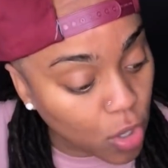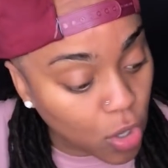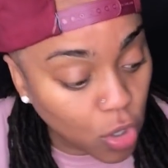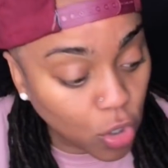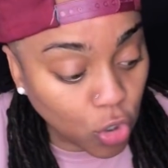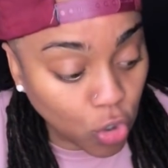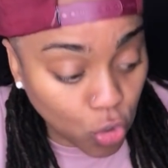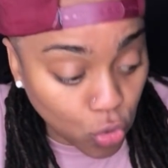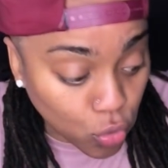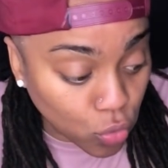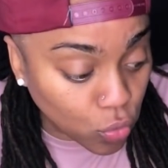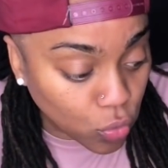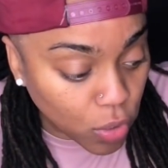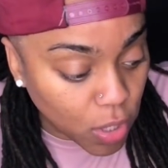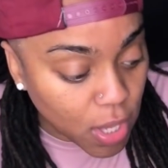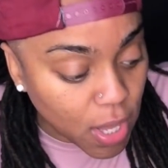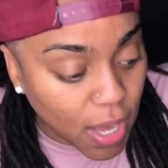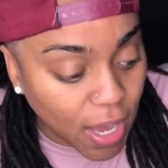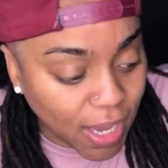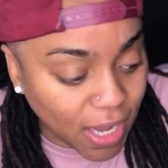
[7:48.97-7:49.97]
Cool.
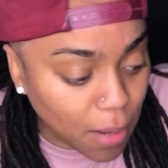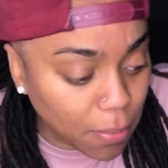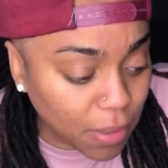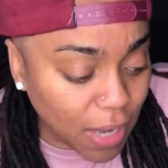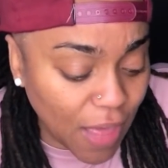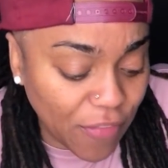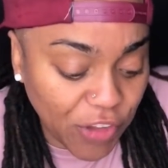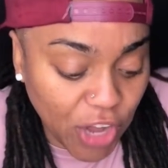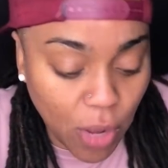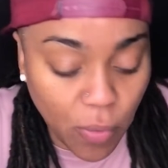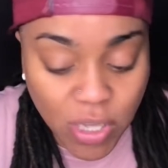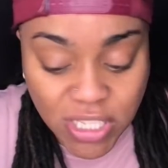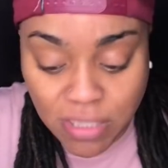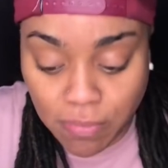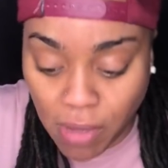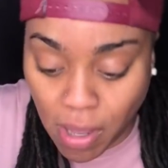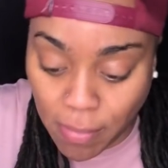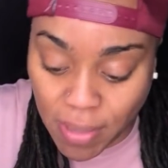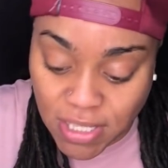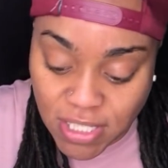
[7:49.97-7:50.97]
And I'm glad that I wasn't
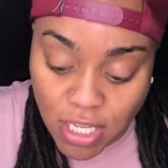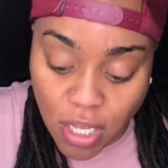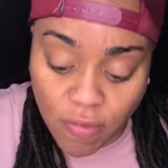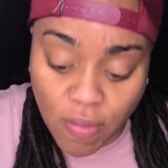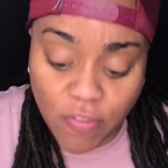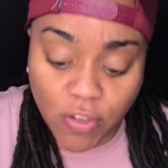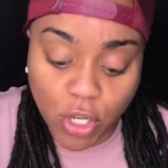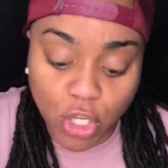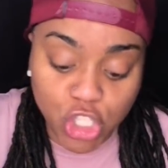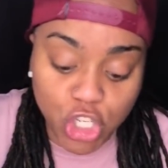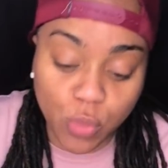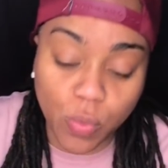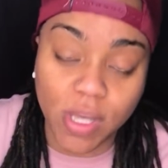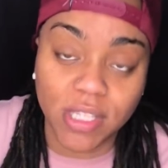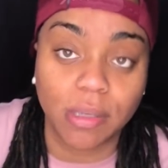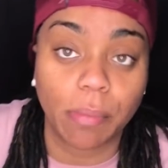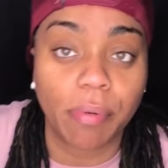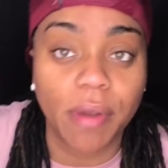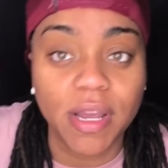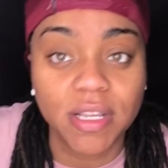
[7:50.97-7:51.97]
by myself. Even though she
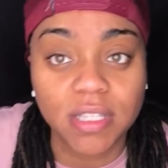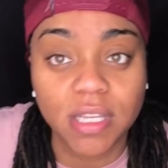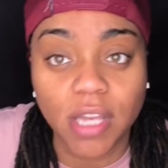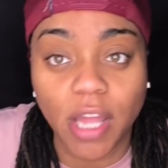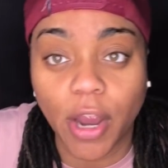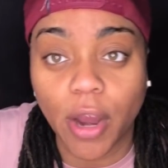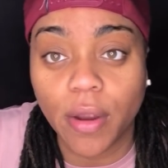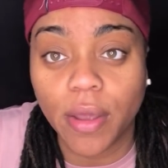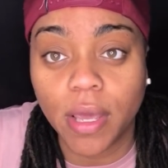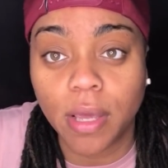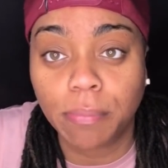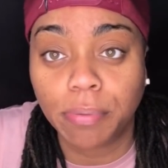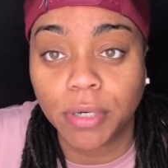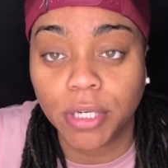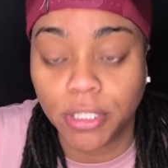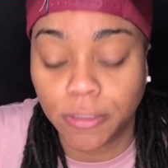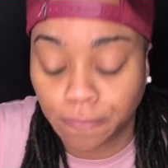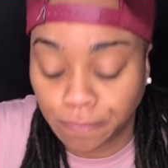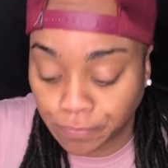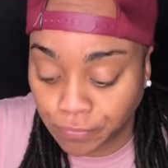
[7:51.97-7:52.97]
wasn't present, like, her
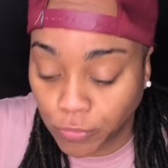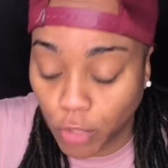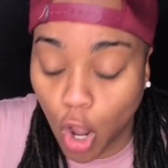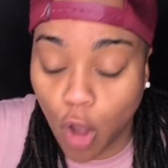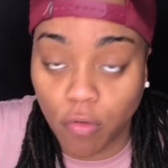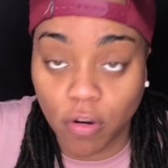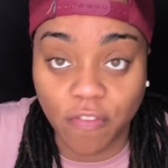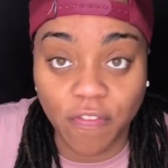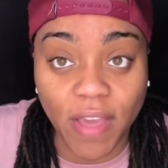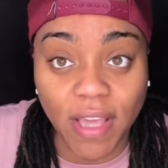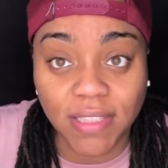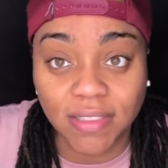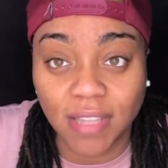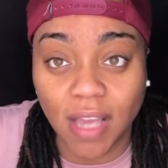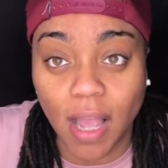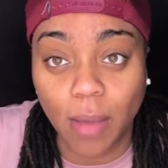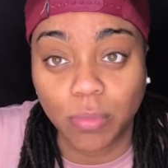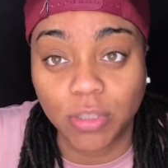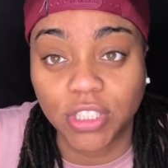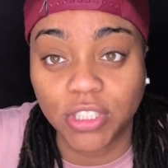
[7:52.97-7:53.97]
input over
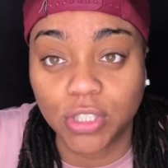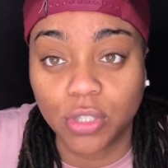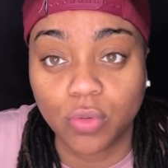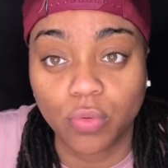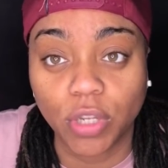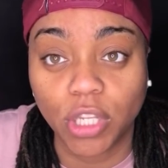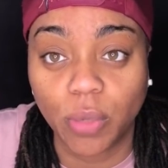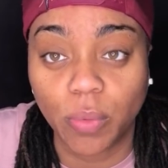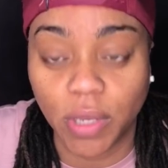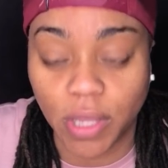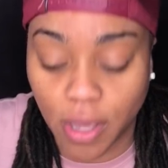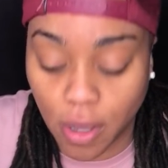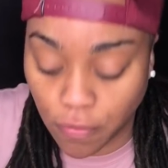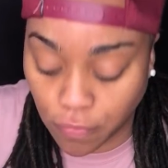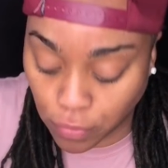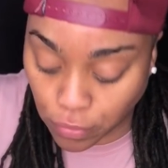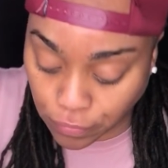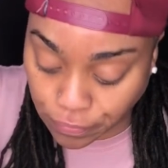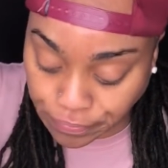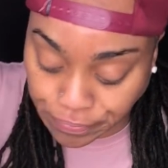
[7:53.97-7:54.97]
FaceTime was still really, really
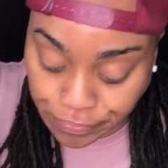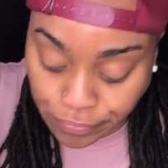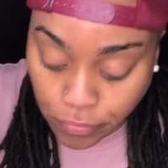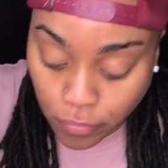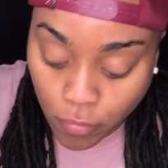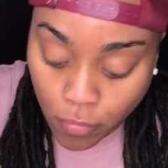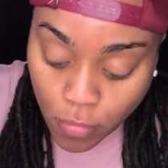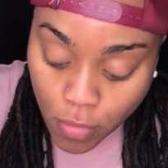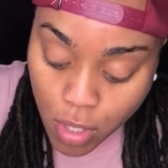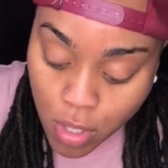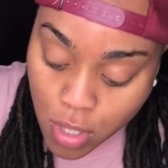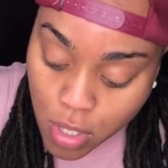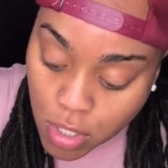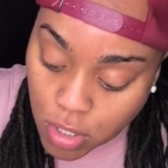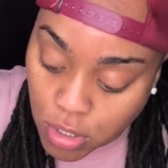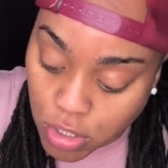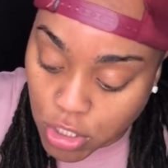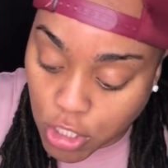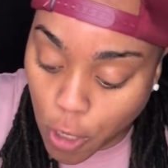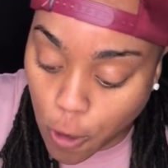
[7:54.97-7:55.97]
helpful.
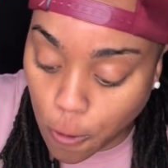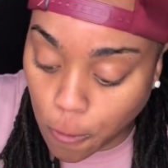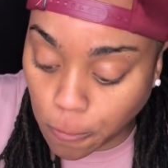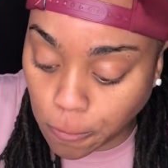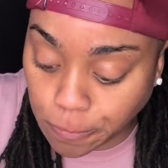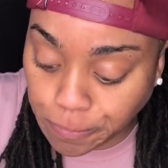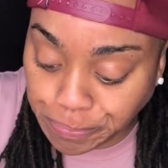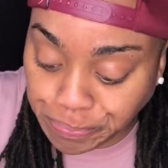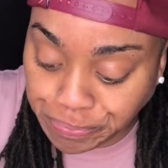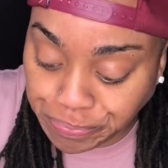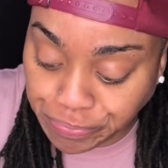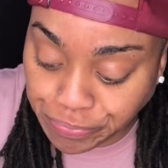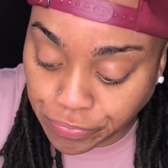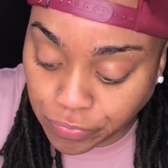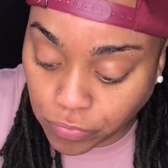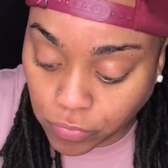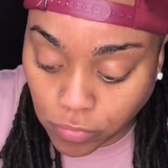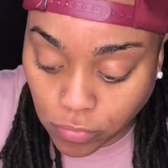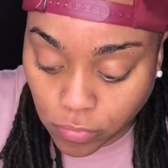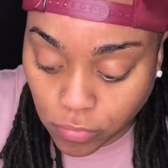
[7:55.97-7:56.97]
So
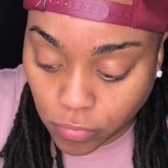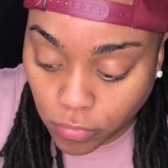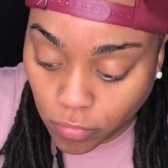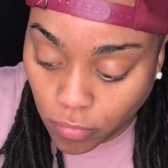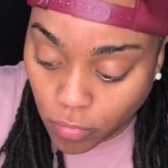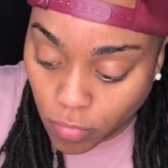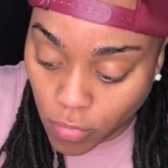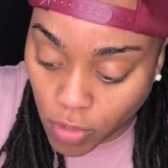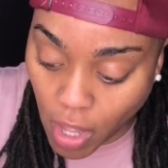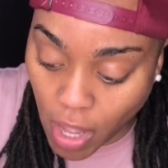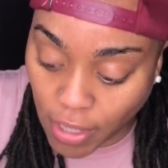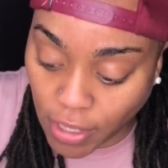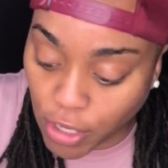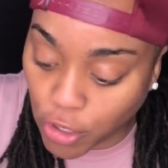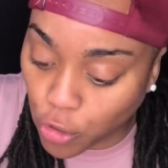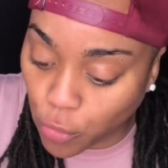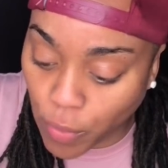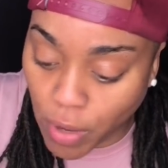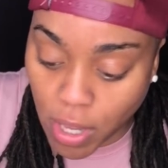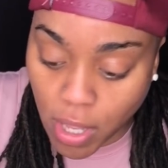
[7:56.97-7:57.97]
I get
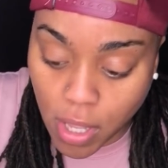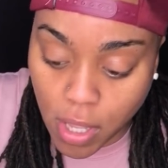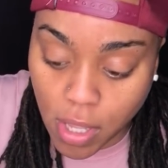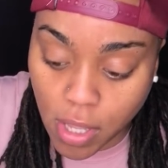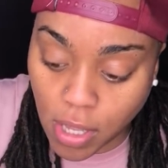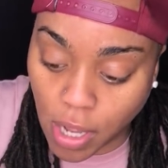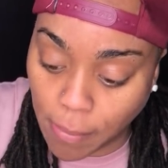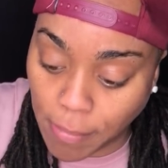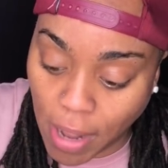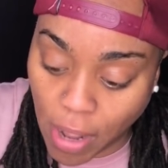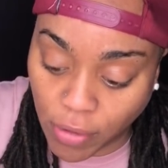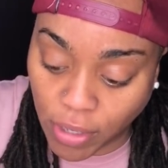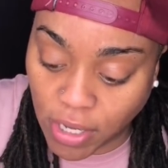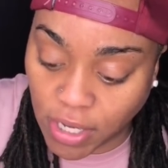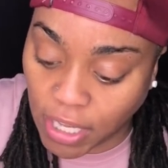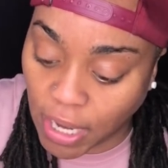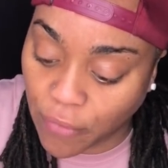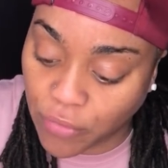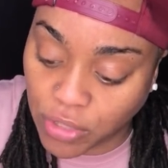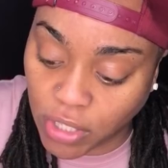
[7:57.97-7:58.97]
a ring. I'm now
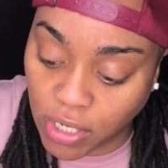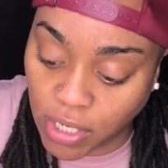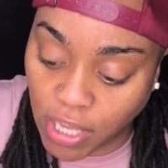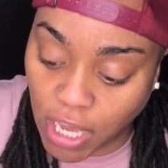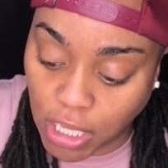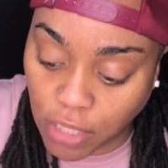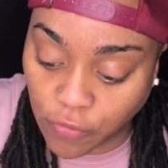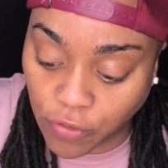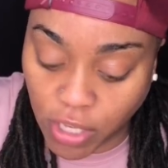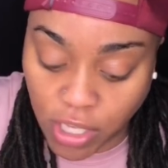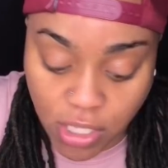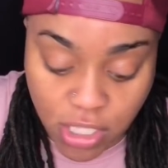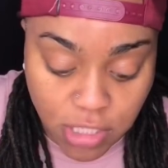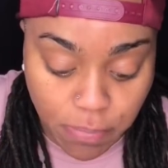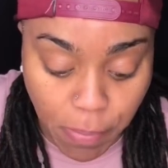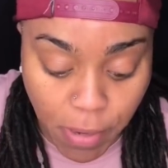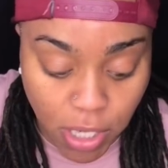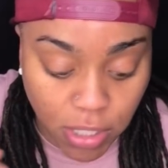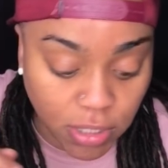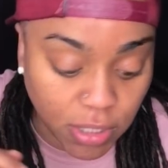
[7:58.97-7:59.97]
getting everything together for Keela's
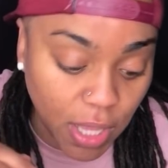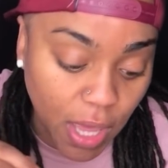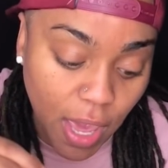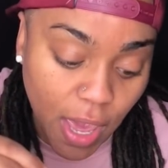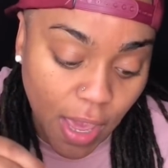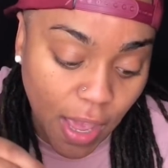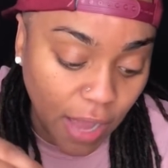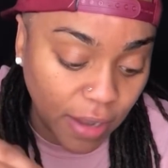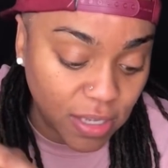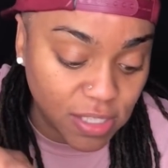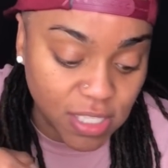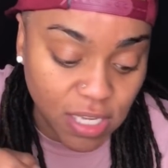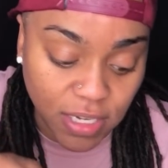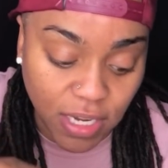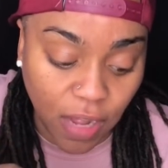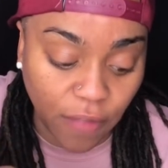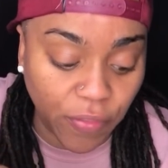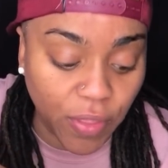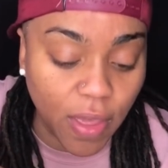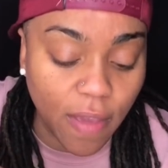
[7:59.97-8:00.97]
birthday. I just sent
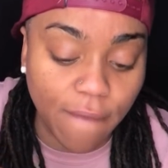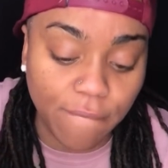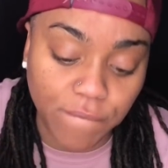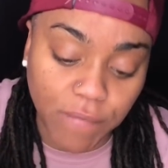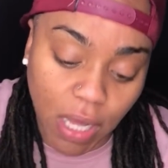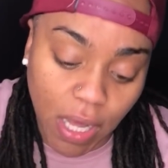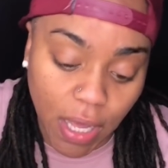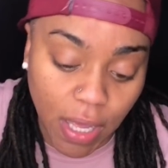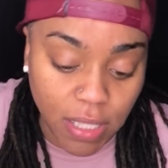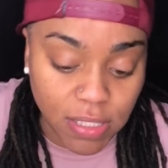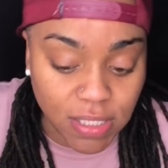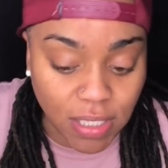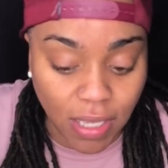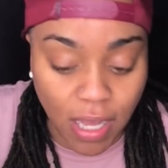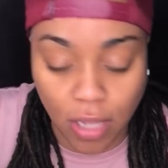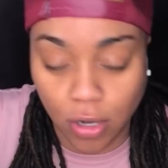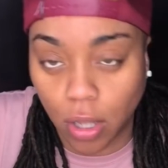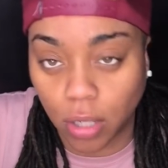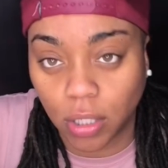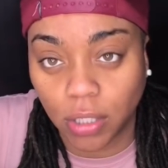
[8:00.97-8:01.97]
out the invites and
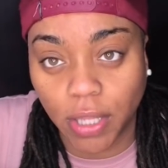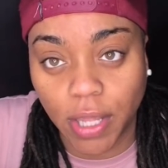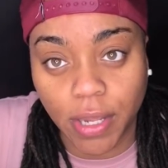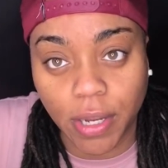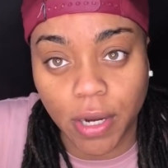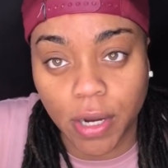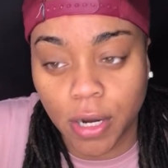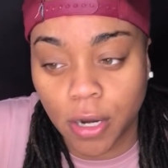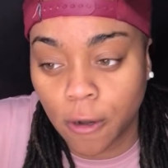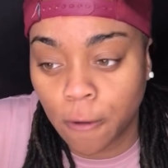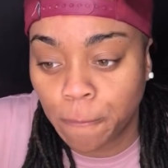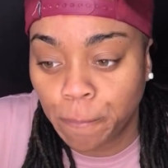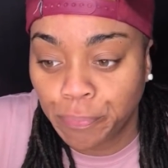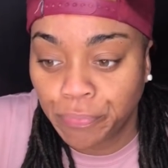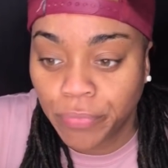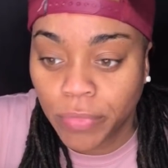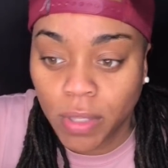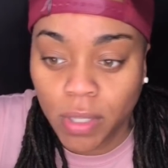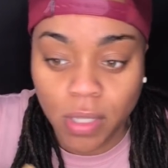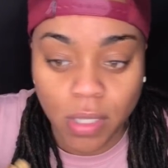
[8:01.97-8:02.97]
got all the liquor.
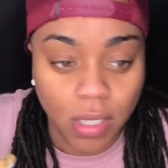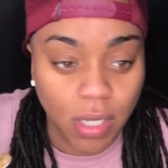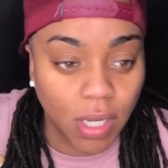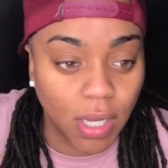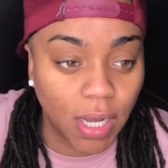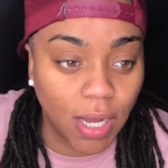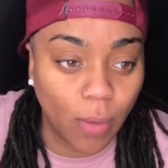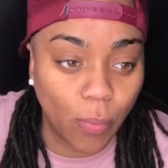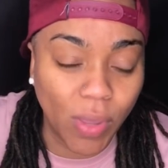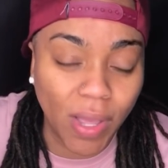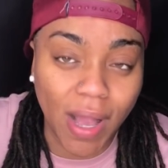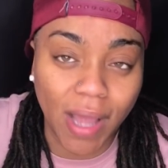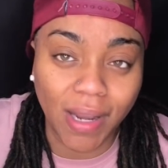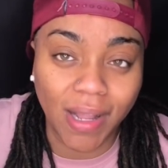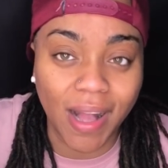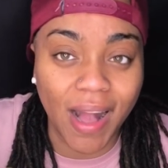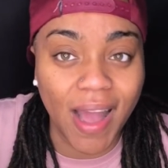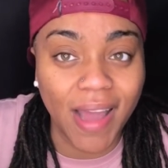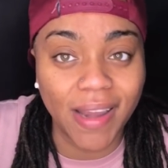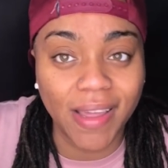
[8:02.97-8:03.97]
We got a
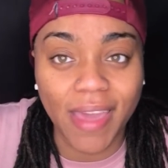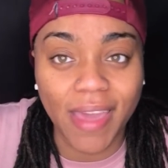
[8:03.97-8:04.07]
guy that